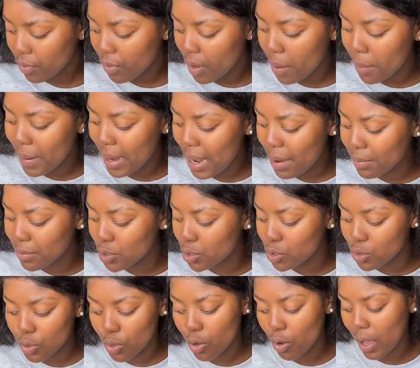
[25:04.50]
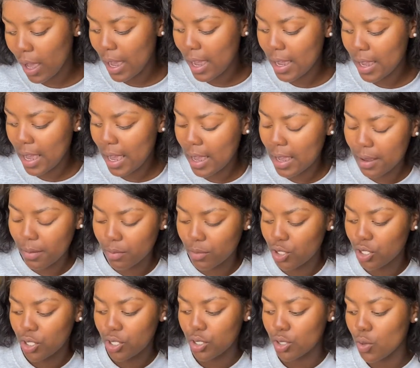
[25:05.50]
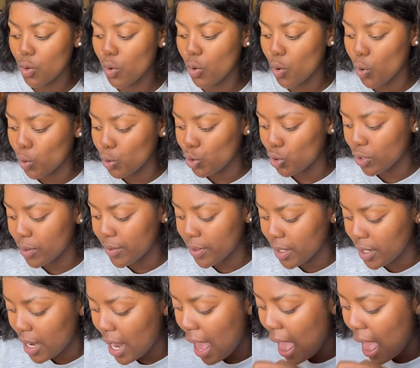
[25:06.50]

but I am just so goal driven.